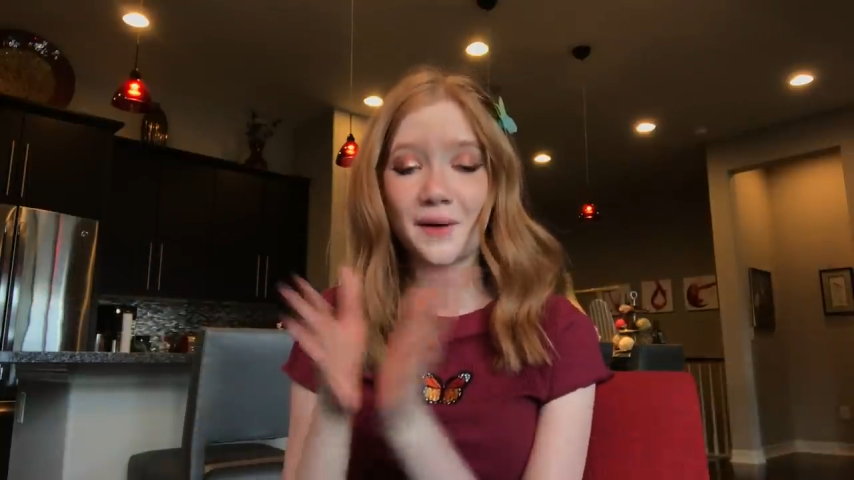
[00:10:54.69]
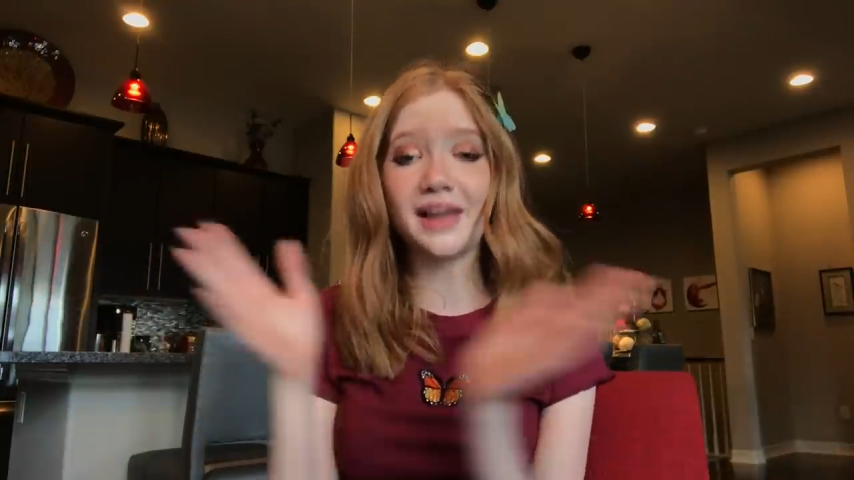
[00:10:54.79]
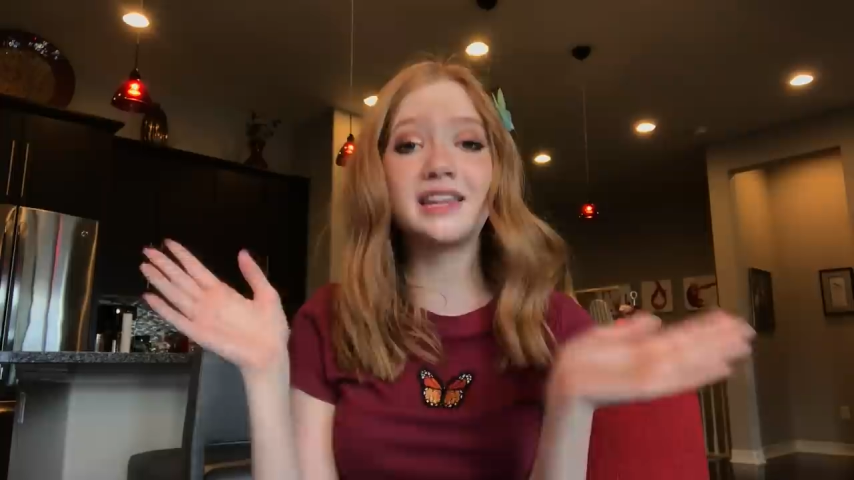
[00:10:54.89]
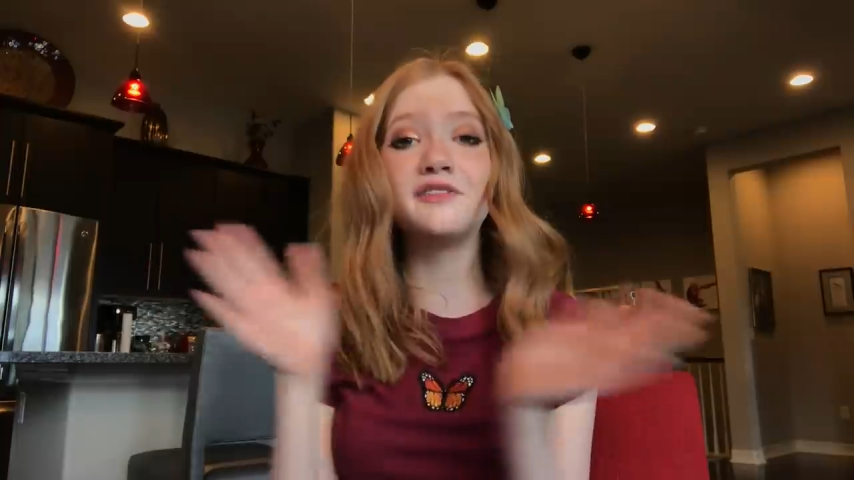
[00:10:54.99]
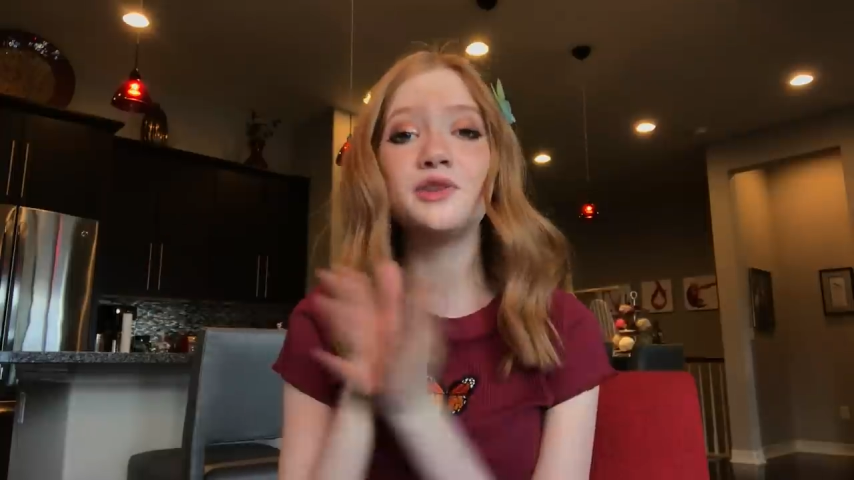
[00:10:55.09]
I
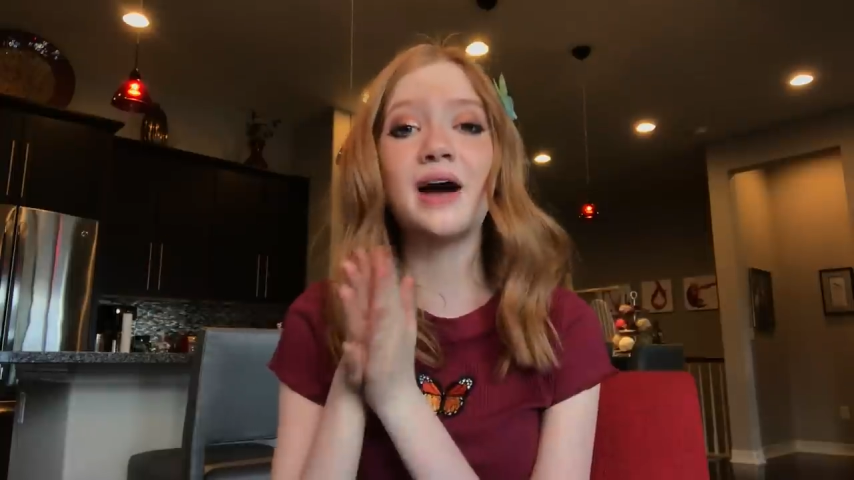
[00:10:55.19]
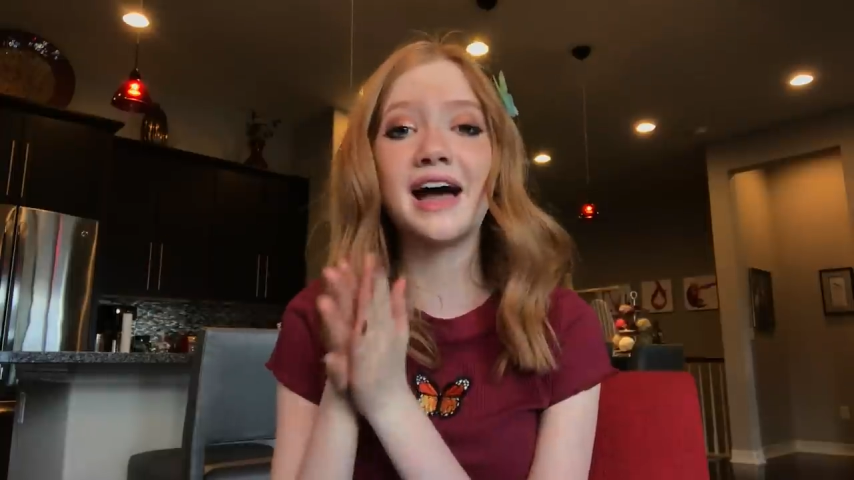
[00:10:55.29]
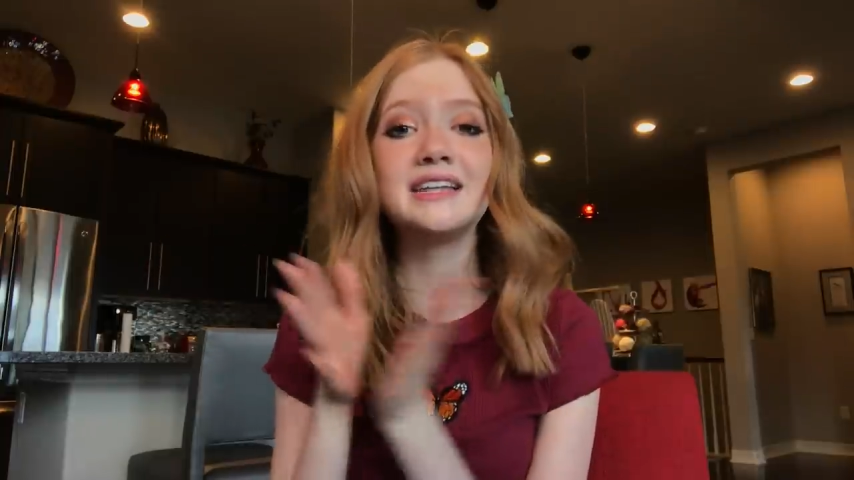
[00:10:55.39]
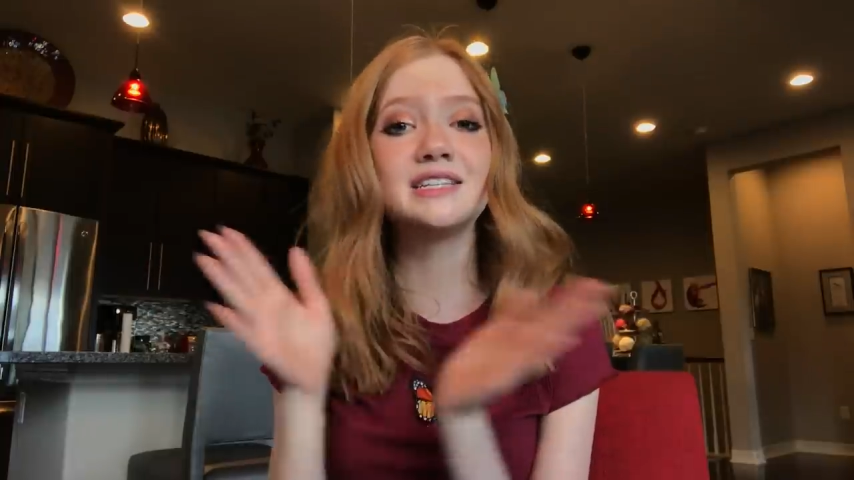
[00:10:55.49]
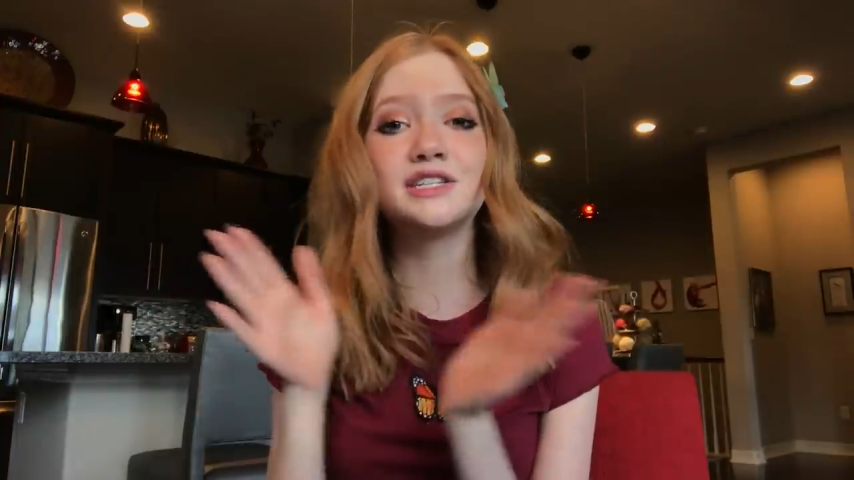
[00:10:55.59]
love you
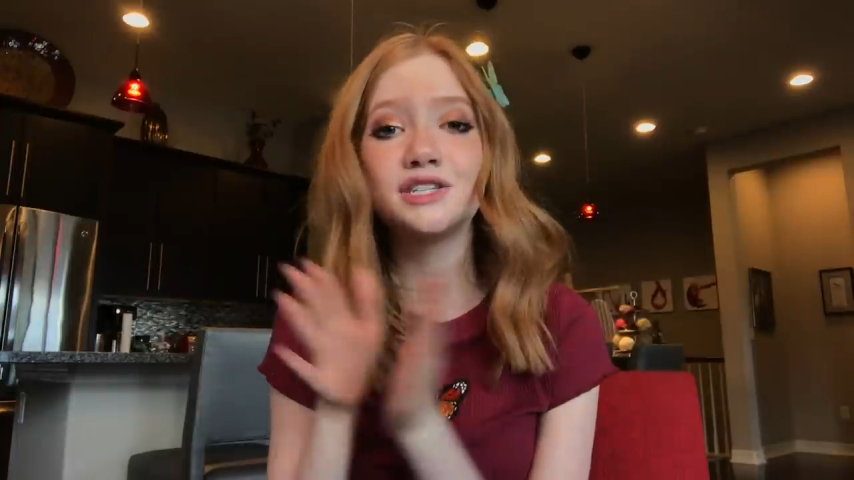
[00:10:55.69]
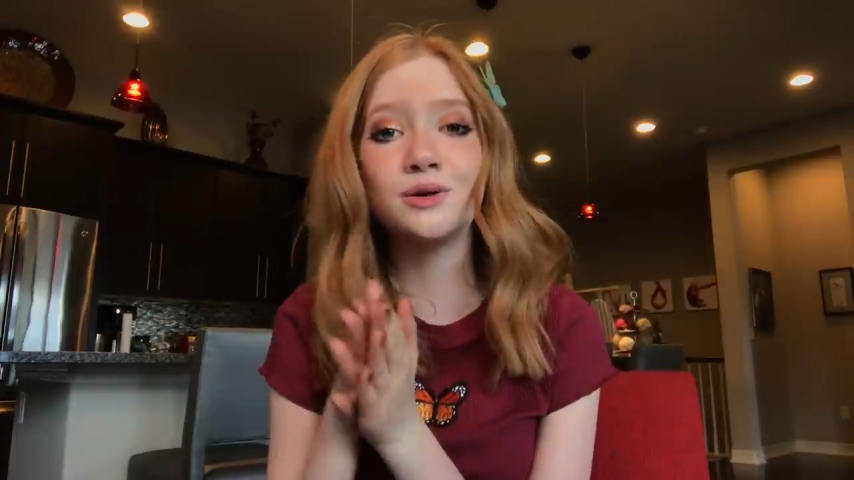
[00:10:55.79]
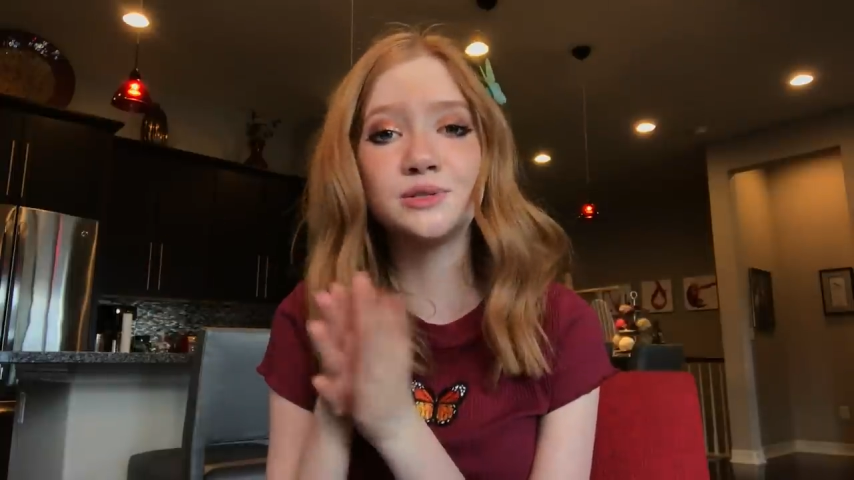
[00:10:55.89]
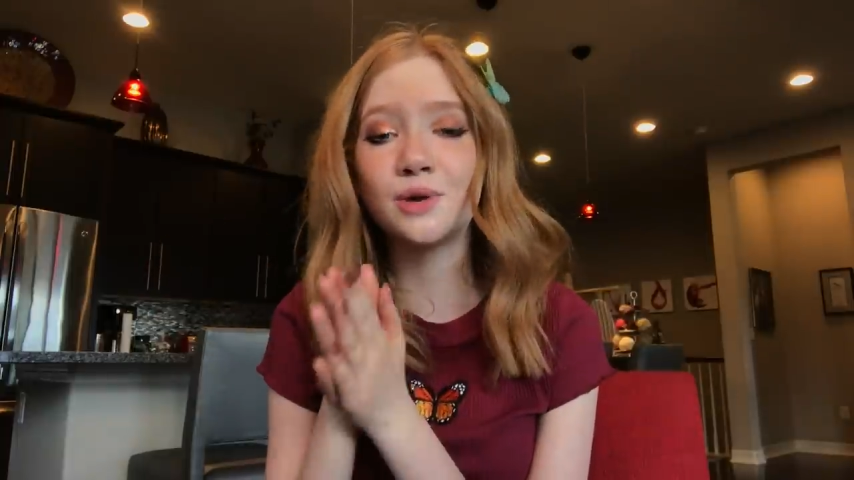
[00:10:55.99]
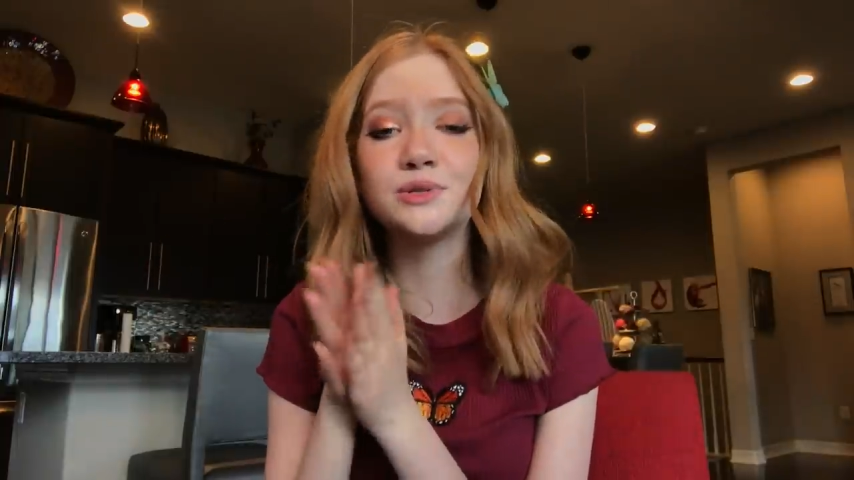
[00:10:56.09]
guys
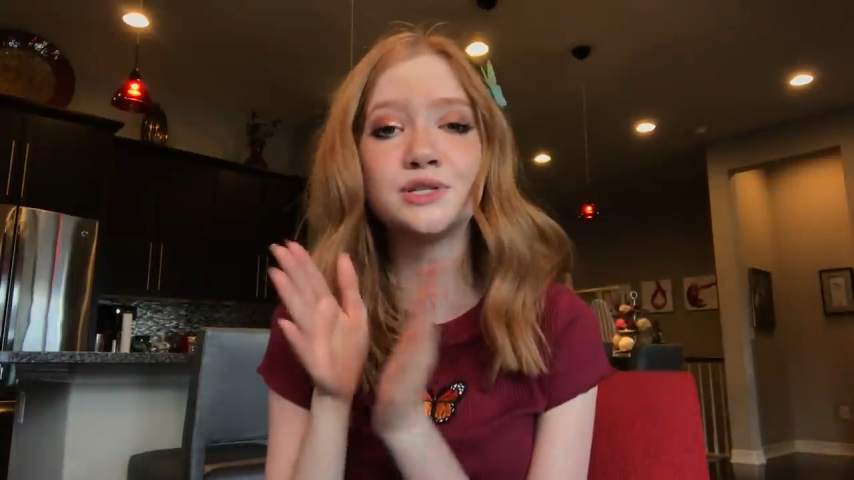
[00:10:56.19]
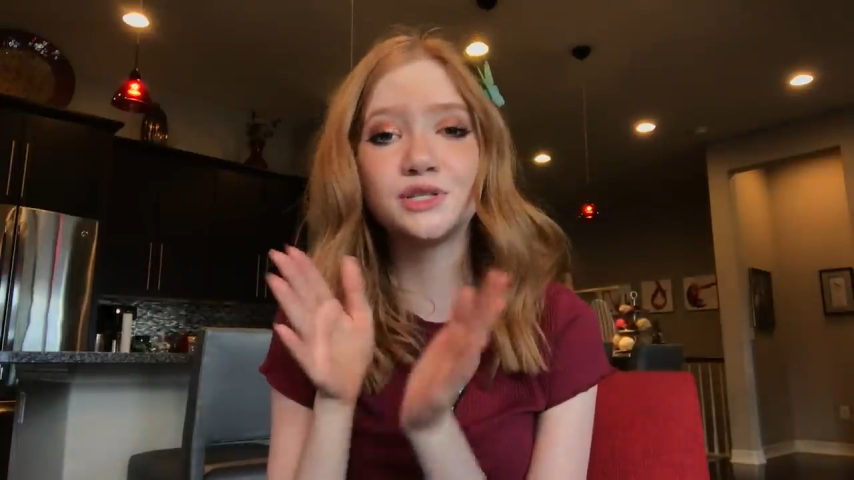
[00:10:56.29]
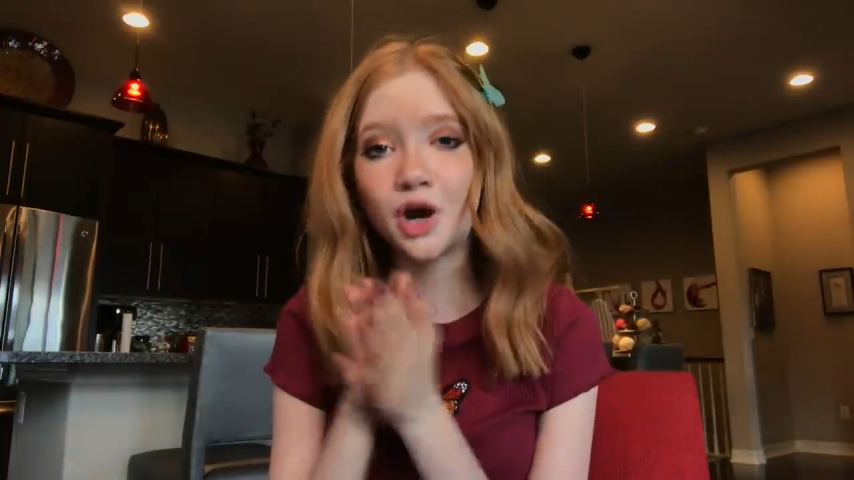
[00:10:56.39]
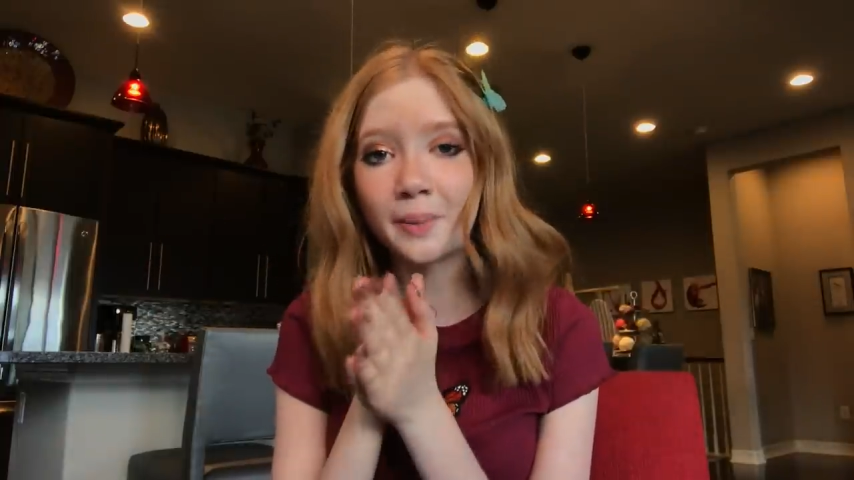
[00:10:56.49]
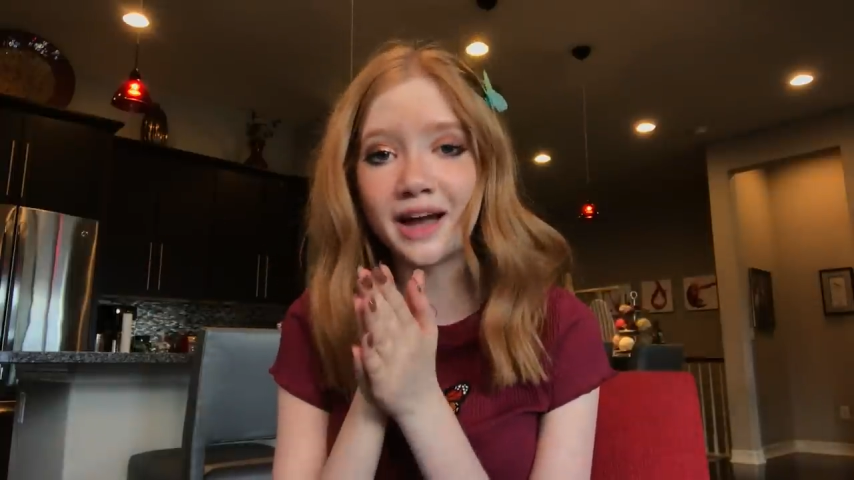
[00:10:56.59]

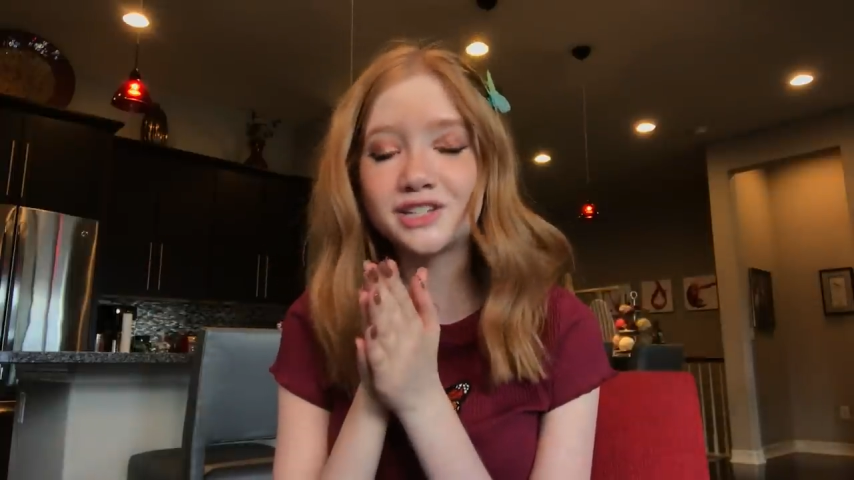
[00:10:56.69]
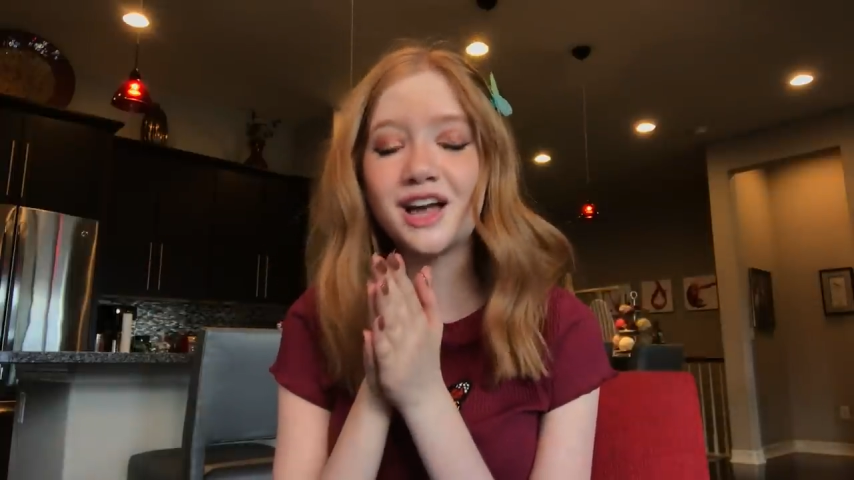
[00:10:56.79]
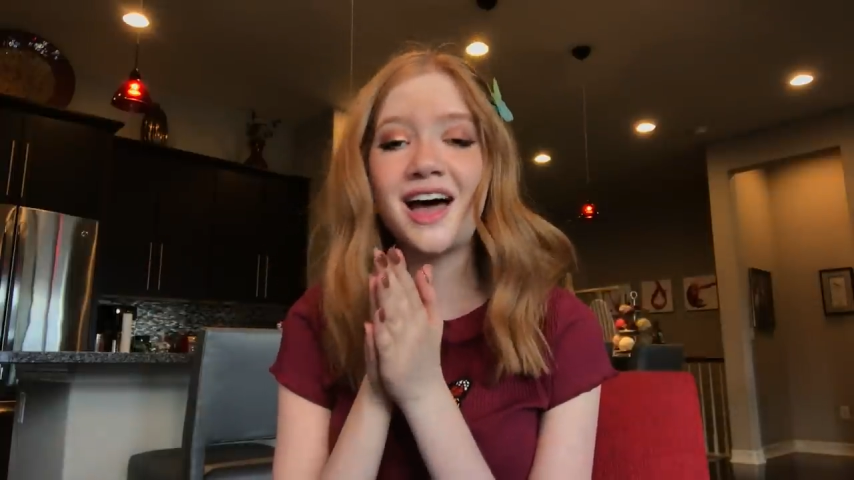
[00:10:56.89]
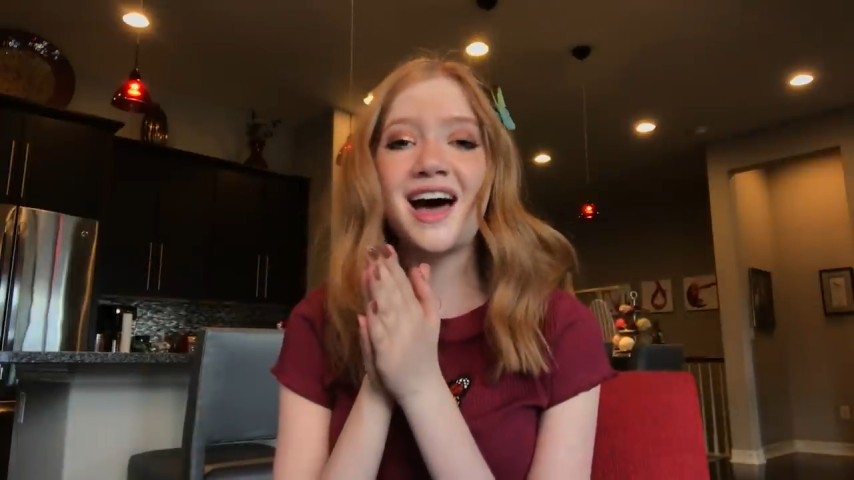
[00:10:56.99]
so much.